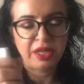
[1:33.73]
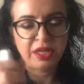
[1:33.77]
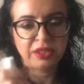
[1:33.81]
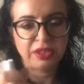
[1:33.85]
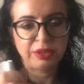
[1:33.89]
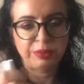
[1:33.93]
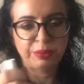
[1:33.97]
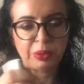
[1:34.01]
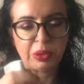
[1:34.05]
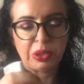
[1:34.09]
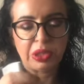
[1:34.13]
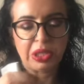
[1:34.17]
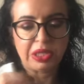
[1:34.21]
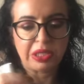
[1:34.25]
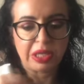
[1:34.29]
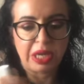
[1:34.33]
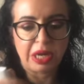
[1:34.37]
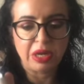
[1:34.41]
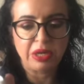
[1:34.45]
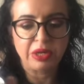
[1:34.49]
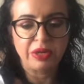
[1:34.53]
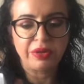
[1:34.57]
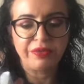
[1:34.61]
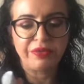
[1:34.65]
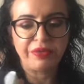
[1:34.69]
the product
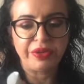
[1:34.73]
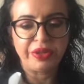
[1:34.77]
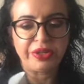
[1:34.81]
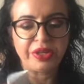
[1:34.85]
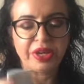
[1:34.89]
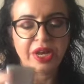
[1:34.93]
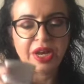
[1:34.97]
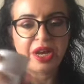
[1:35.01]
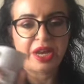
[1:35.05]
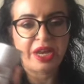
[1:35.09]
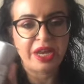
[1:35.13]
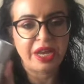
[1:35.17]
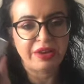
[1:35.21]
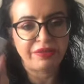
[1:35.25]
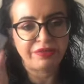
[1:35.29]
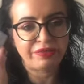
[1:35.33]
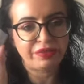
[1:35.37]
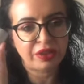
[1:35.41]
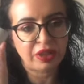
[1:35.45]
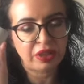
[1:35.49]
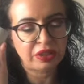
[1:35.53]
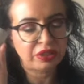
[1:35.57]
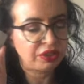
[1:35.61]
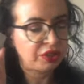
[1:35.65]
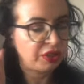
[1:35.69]
out of it. I have
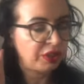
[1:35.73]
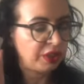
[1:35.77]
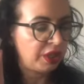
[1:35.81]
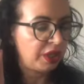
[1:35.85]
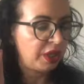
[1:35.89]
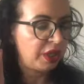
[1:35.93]
not